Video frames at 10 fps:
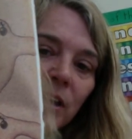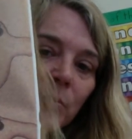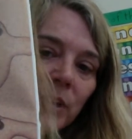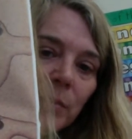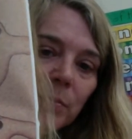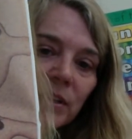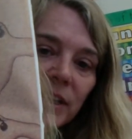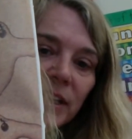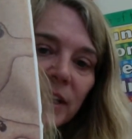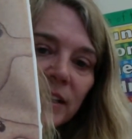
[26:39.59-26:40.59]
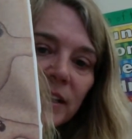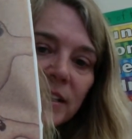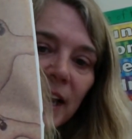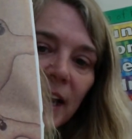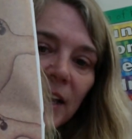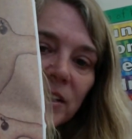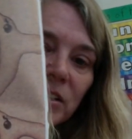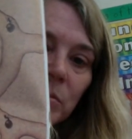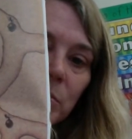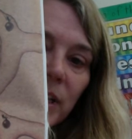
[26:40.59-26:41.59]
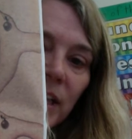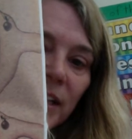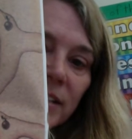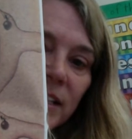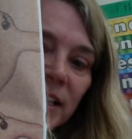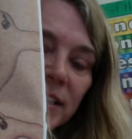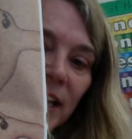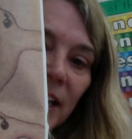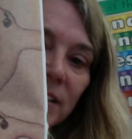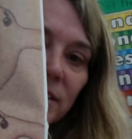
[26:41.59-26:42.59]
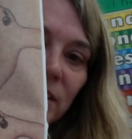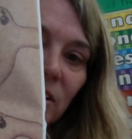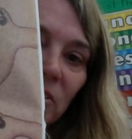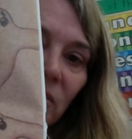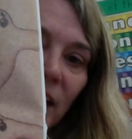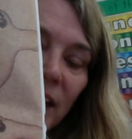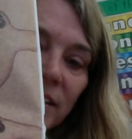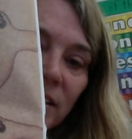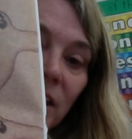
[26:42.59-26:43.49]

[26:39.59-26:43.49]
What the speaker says: People eat these ants because they taste great.